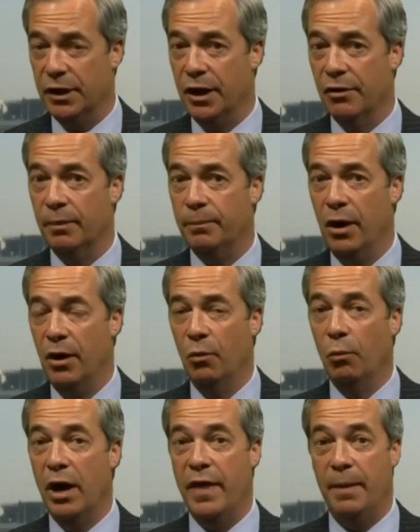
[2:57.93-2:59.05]
Europe,
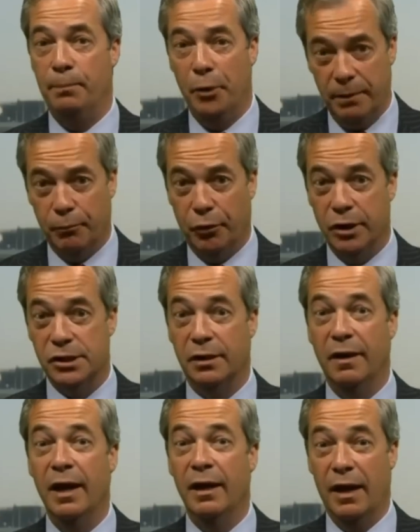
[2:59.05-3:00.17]
where they're put in prison,